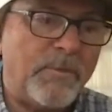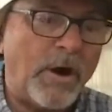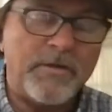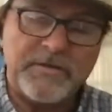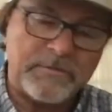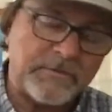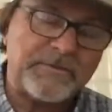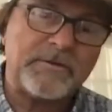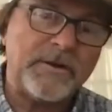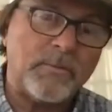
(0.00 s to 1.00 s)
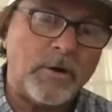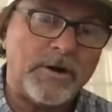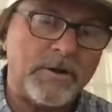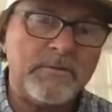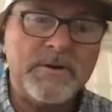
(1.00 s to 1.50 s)
all this crystal clear
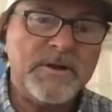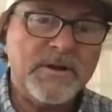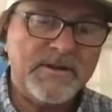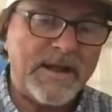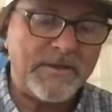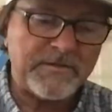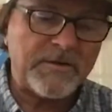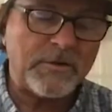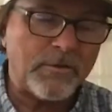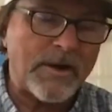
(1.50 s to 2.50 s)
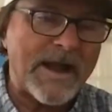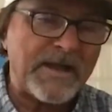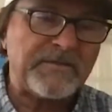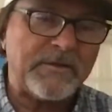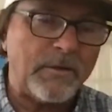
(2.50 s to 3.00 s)
water, now there's no
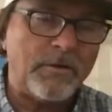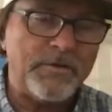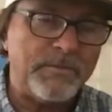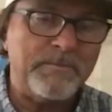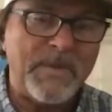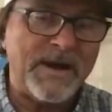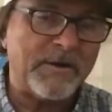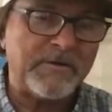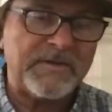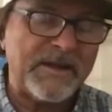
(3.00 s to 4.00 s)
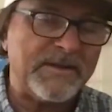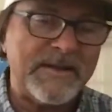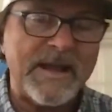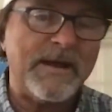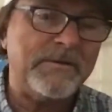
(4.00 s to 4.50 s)
grass to hold the mud or sand
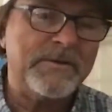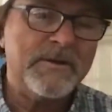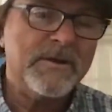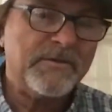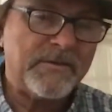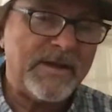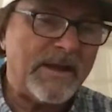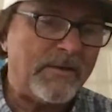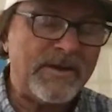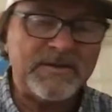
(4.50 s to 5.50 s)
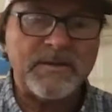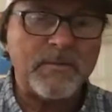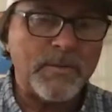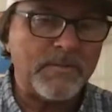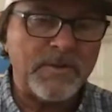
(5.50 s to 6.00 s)
down. So now anytime
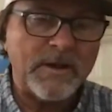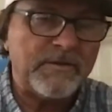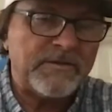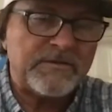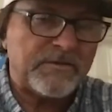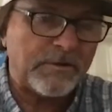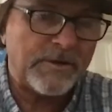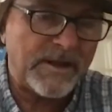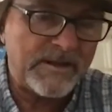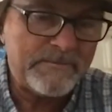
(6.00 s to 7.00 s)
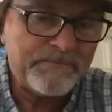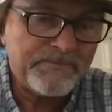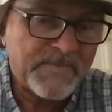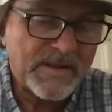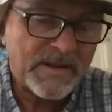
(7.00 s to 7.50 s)
the wind blows, it's dirty.
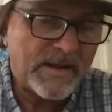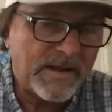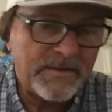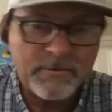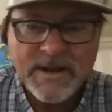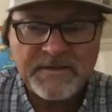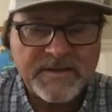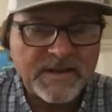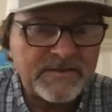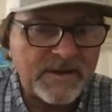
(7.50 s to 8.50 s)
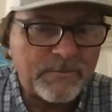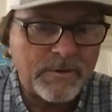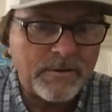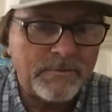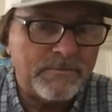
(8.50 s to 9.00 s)
The grass can't take
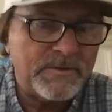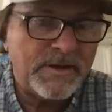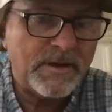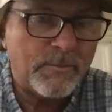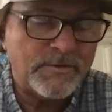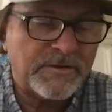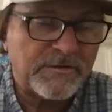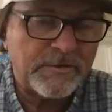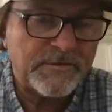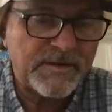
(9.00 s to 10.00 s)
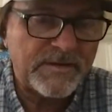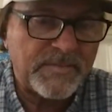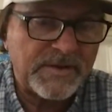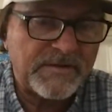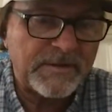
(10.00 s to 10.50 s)
root. We're just losing these
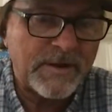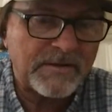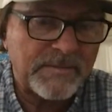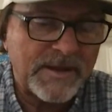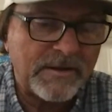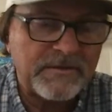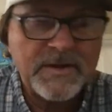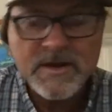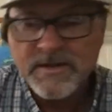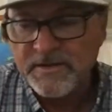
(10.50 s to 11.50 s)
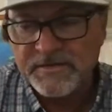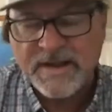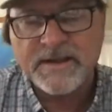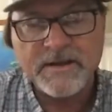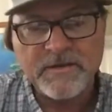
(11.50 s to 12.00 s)
big seagrass meadows. The
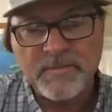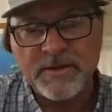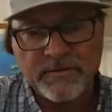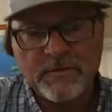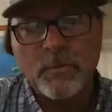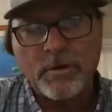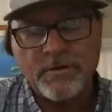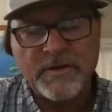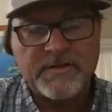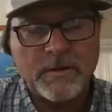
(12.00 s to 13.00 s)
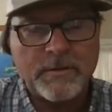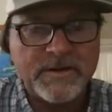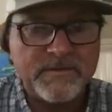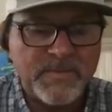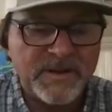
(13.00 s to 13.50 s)
second is because the water that's
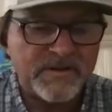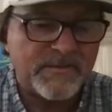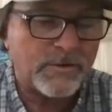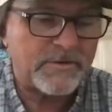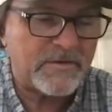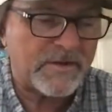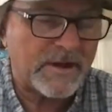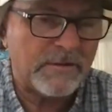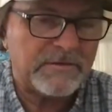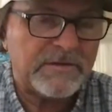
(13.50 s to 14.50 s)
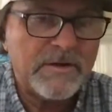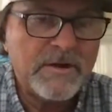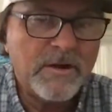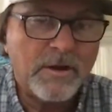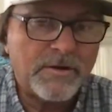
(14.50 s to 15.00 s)
being diverted to the coast
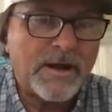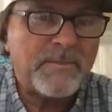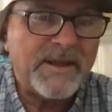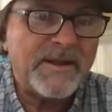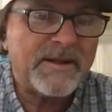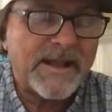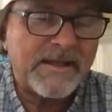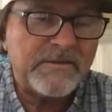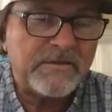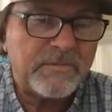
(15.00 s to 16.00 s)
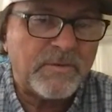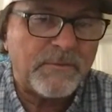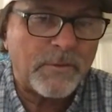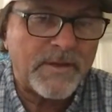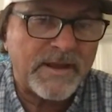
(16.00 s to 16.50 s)
are not being cleansed
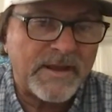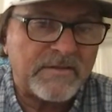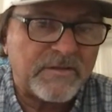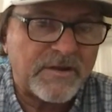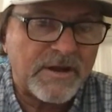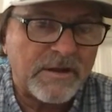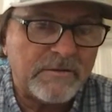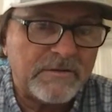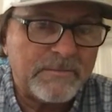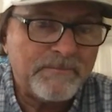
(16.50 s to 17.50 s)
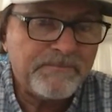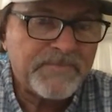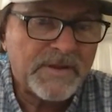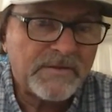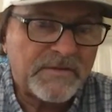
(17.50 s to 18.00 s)
before that gets to the coast.
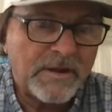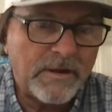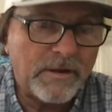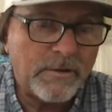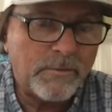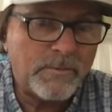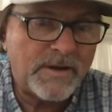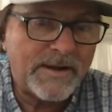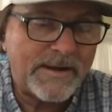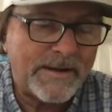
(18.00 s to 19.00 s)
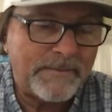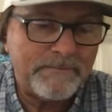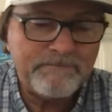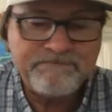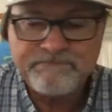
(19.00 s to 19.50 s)
So
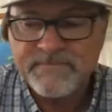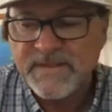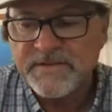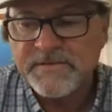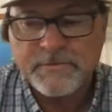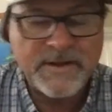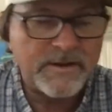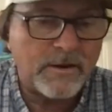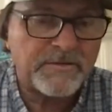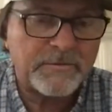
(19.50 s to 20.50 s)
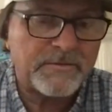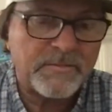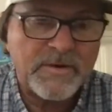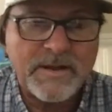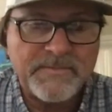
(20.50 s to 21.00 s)
it's created all sorts of
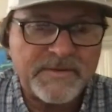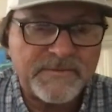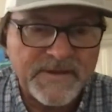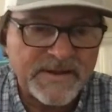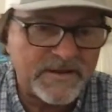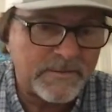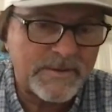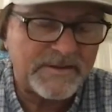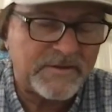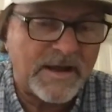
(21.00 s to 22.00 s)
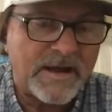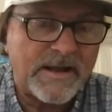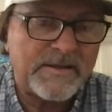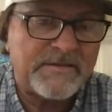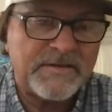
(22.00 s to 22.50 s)
problems. It's feeding the red
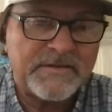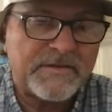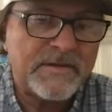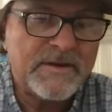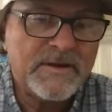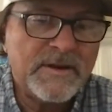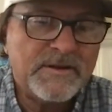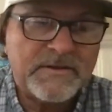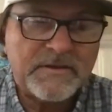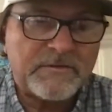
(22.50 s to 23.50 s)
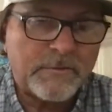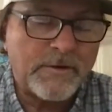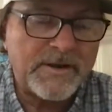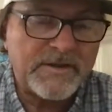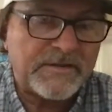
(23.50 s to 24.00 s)
tides. It's
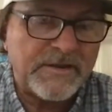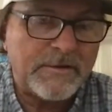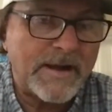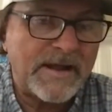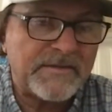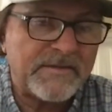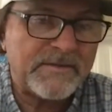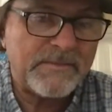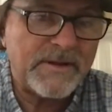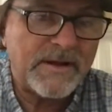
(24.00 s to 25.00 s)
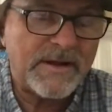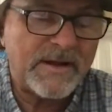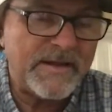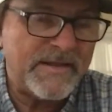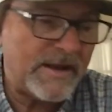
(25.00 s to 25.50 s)
destroying the seagrass.
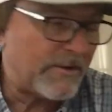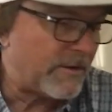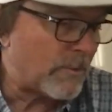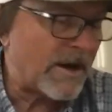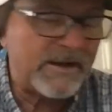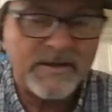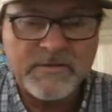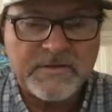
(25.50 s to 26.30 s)
In the area where I live in